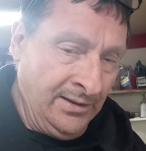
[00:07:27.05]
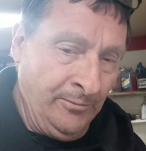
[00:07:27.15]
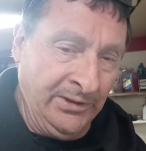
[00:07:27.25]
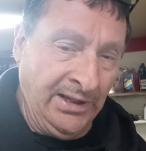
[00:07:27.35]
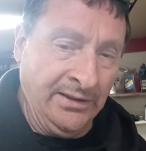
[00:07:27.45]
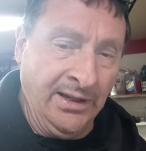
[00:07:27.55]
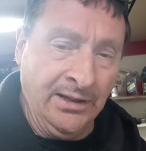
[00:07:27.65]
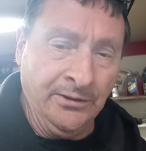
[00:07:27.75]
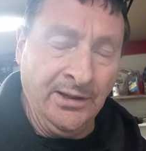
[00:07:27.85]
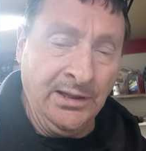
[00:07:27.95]
once I dig
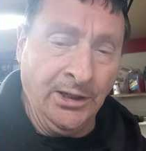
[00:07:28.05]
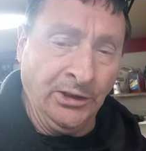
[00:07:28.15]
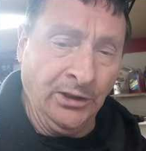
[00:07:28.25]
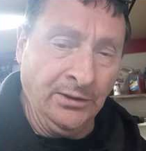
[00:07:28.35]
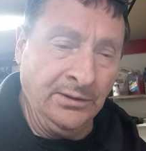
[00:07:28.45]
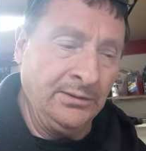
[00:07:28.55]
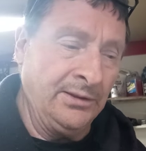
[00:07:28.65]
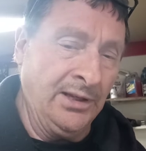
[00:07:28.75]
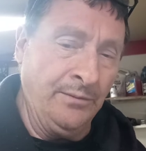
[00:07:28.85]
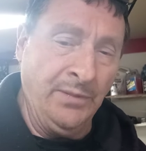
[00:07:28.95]
into the engine,
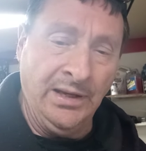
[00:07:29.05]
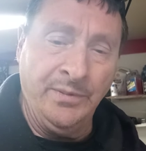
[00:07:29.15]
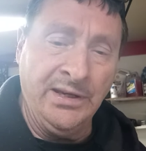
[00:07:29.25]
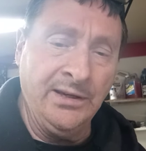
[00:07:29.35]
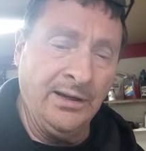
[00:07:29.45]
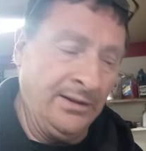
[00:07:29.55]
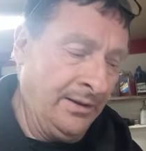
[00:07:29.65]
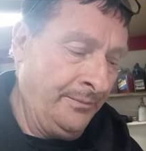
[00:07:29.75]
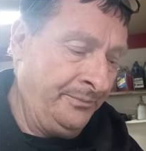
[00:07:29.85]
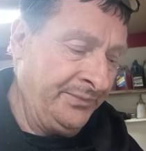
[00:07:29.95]
then maybe
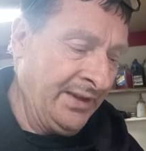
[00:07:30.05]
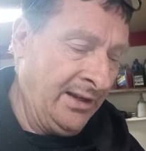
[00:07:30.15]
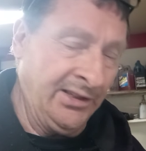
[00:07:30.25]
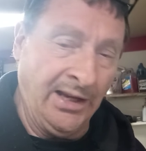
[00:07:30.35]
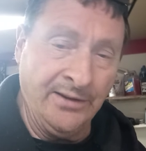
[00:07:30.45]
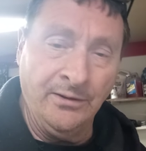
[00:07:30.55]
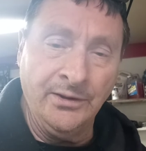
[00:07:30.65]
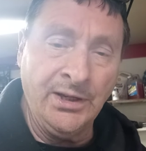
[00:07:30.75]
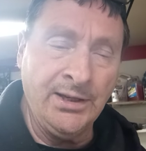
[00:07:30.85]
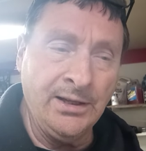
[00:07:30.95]
I'll say I
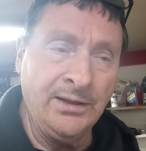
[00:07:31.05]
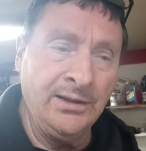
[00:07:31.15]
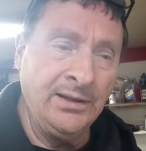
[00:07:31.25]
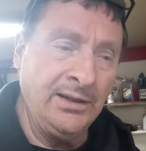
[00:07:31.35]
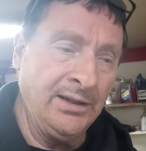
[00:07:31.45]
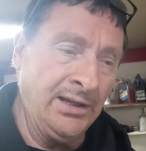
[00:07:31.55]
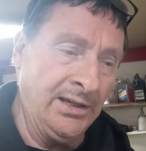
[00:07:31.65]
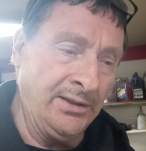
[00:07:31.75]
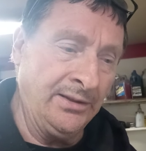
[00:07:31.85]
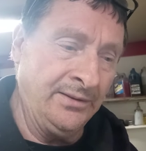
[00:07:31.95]
don't need it,
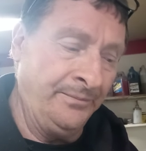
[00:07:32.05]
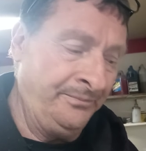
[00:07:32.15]
and